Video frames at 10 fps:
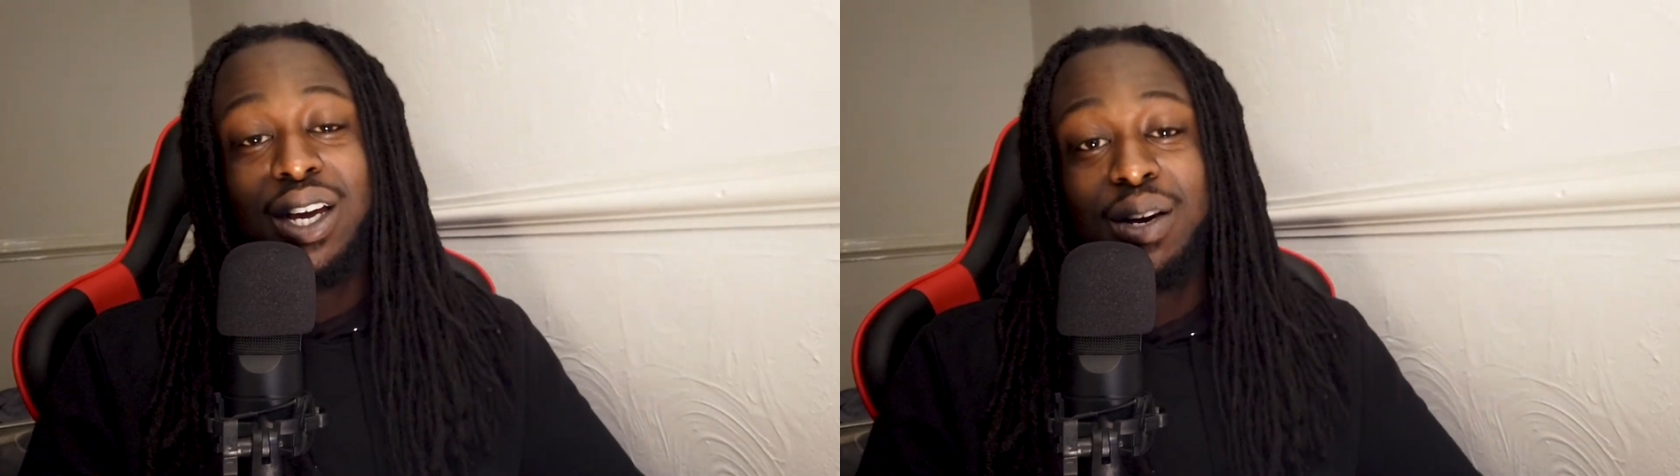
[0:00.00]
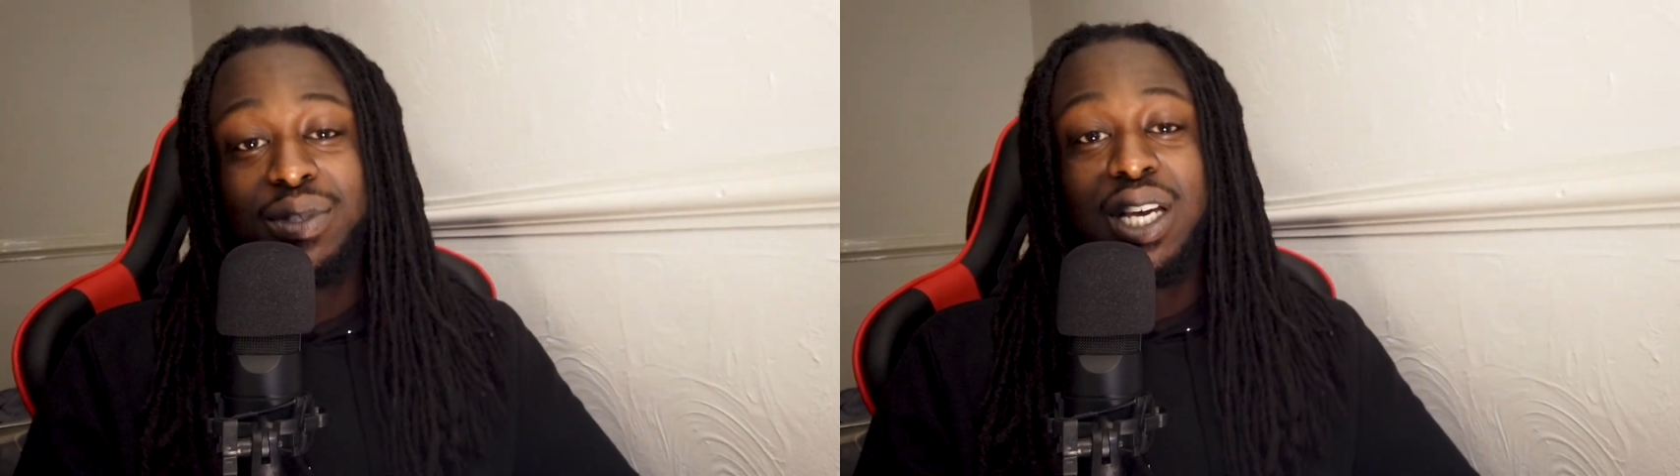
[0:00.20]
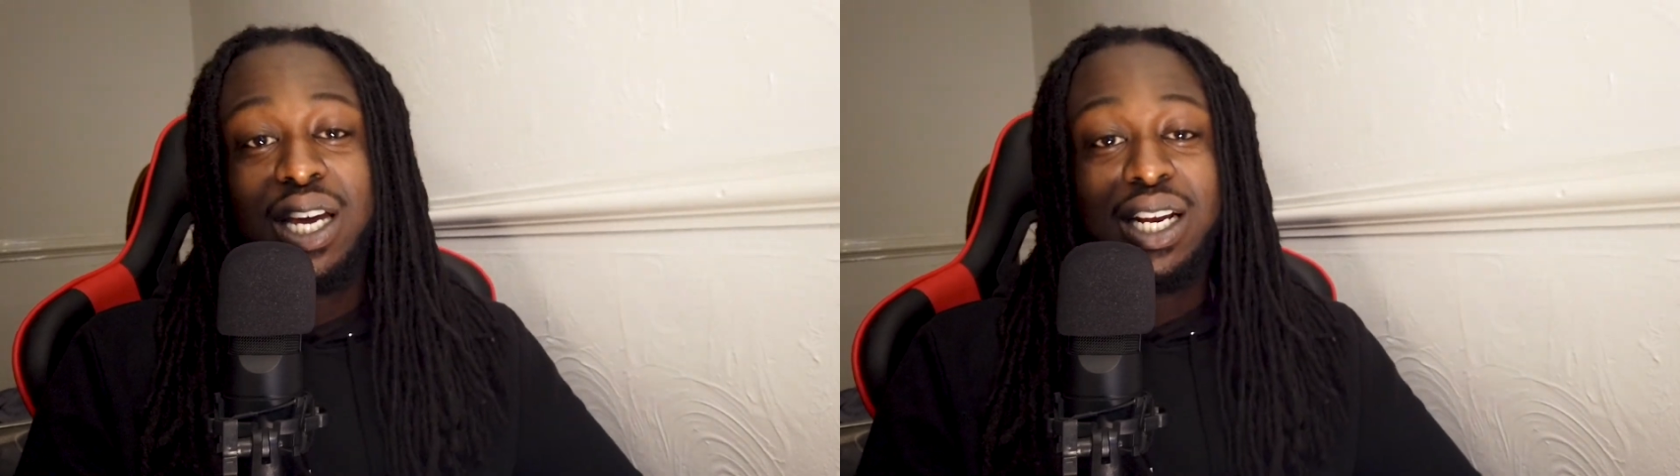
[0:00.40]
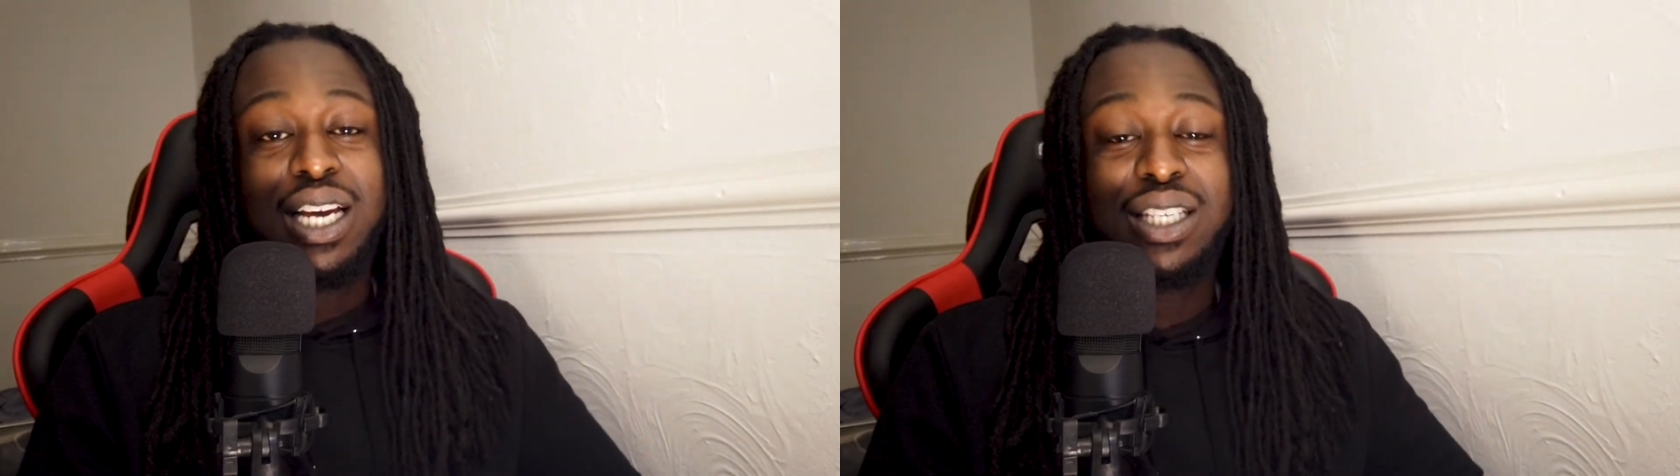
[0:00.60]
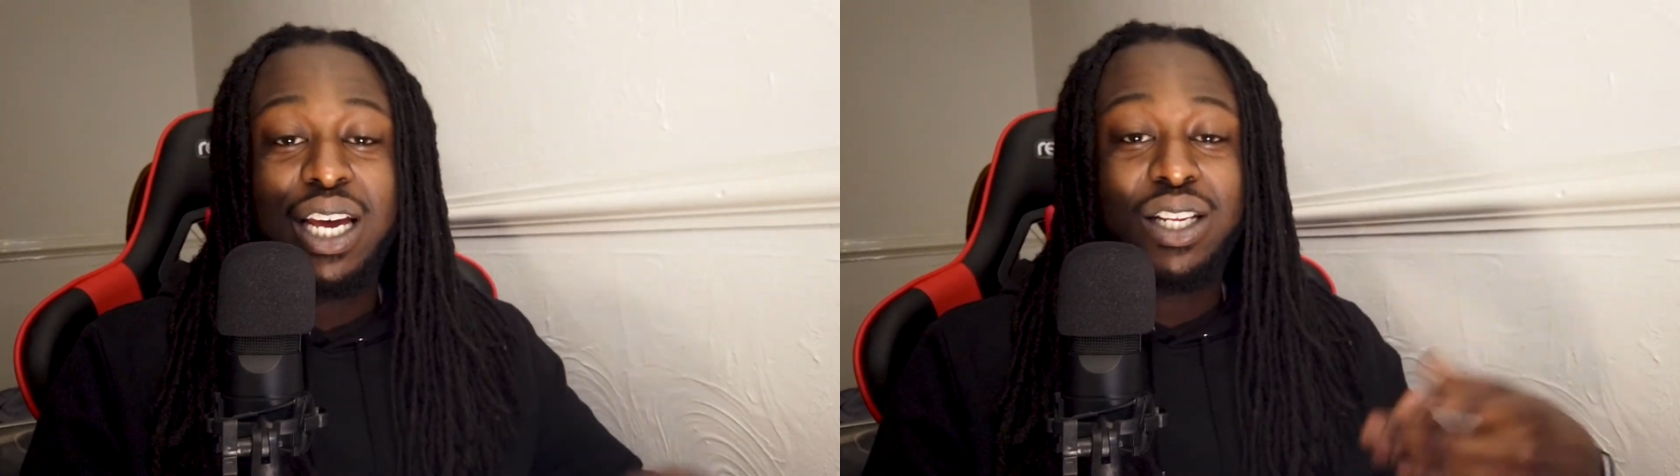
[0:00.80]
And I'm
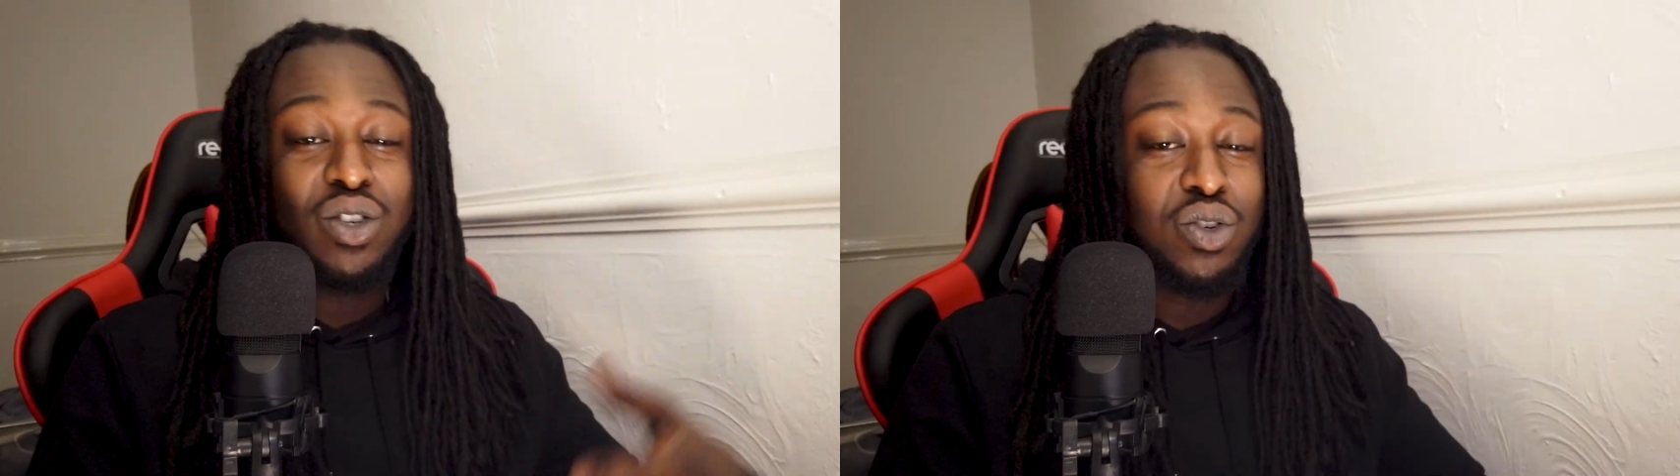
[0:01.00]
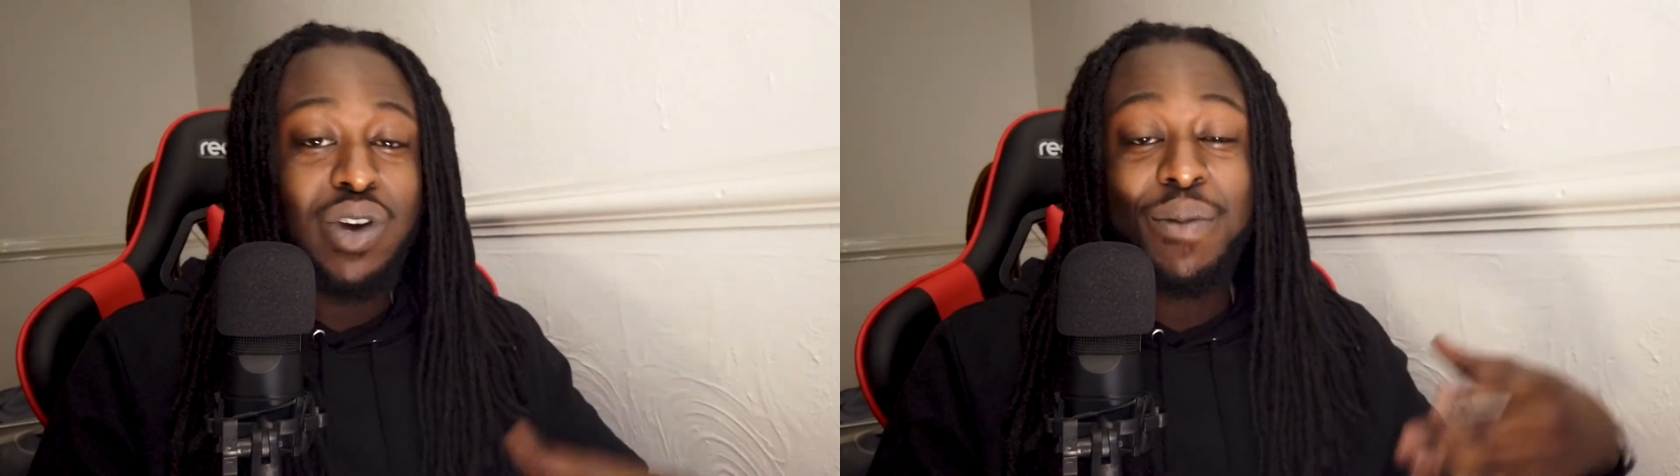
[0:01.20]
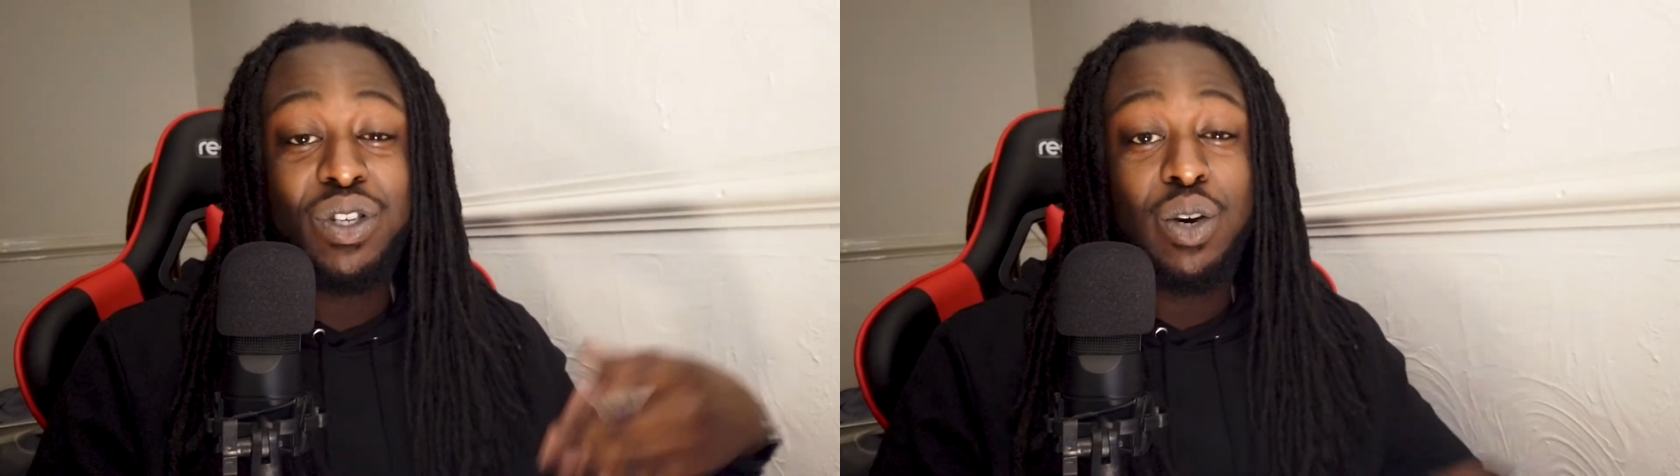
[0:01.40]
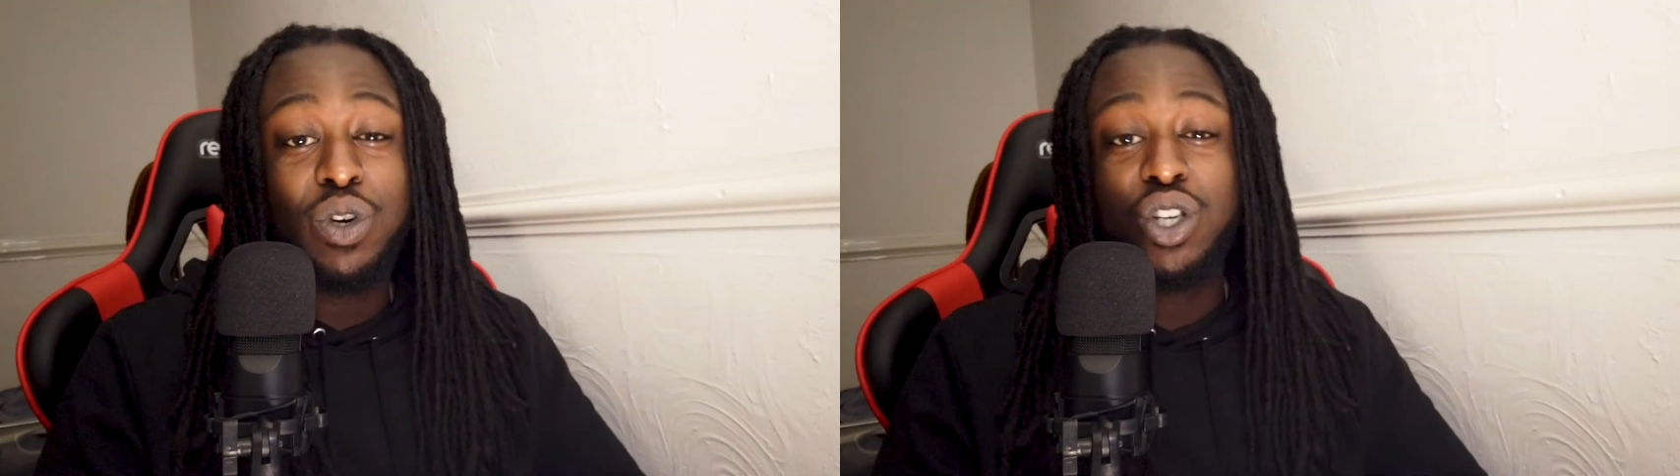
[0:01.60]
saying, let's get the subscribers up.